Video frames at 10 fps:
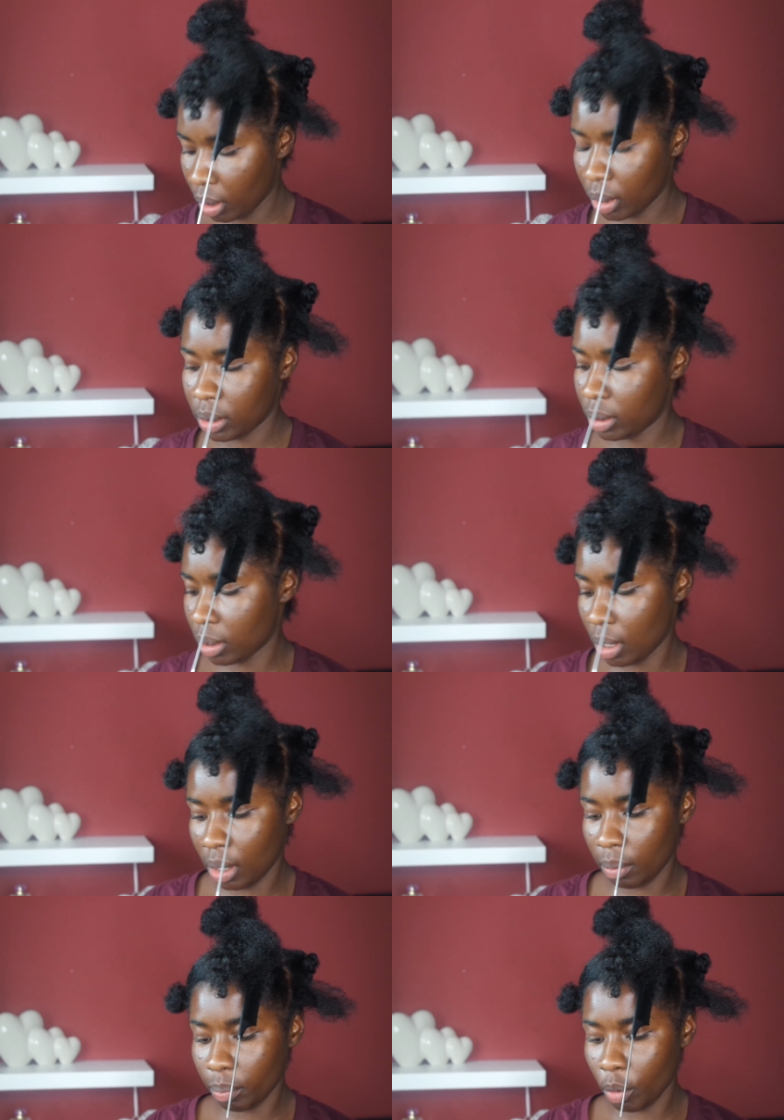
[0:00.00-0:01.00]
this
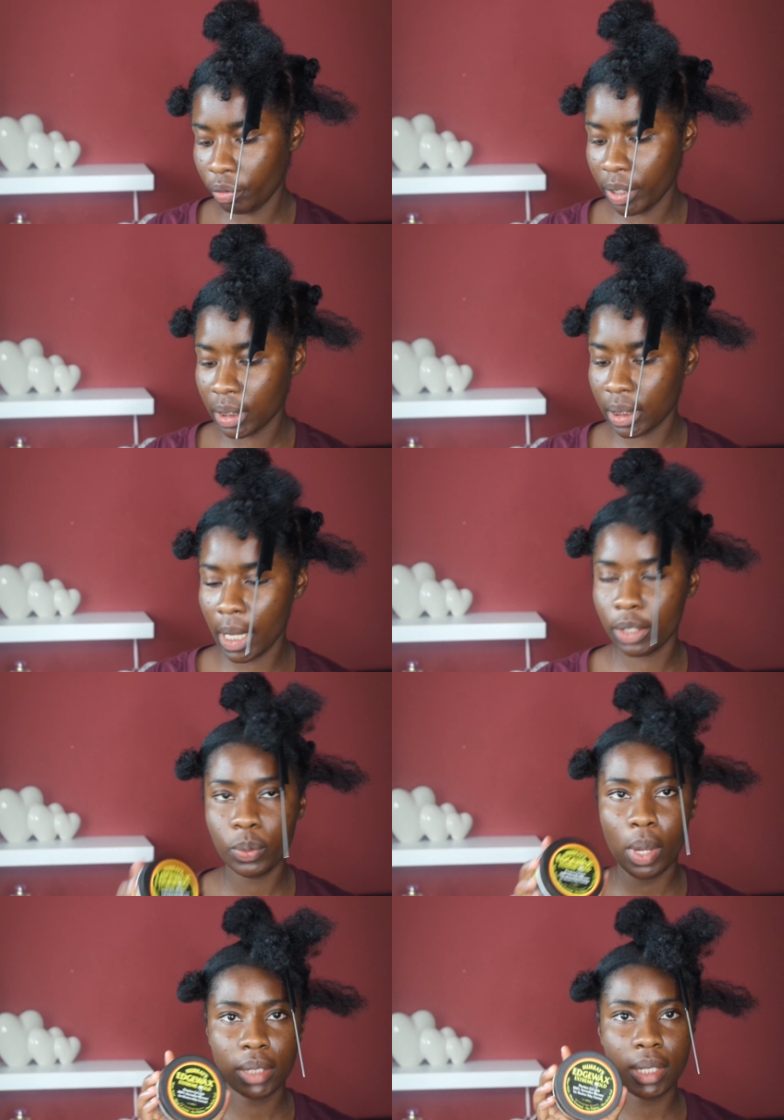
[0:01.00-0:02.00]
Maurice
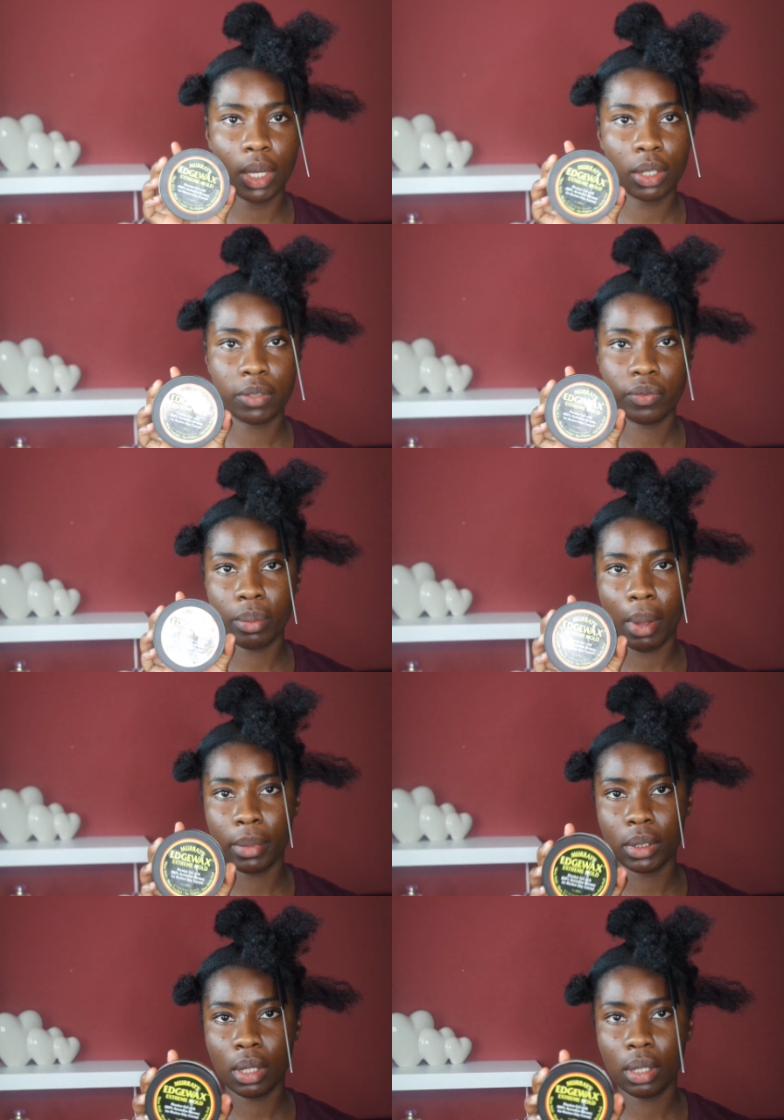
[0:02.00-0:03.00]
Edge Wax. I got this from
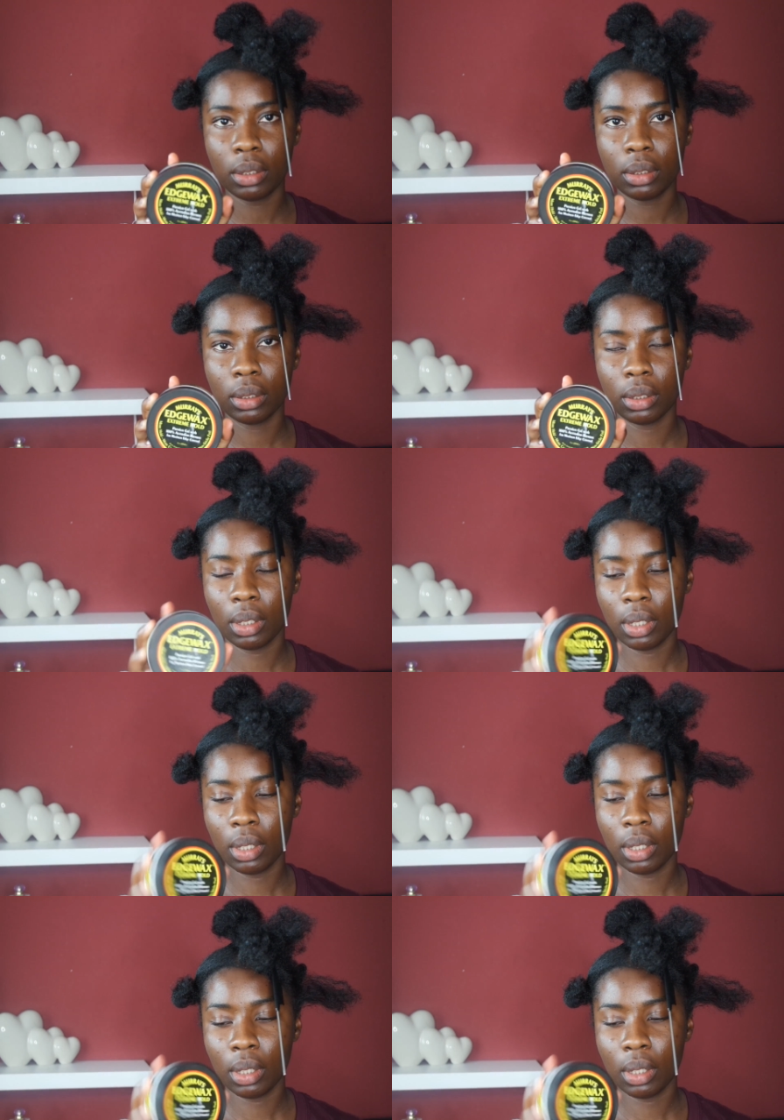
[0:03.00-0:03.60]
Amazon,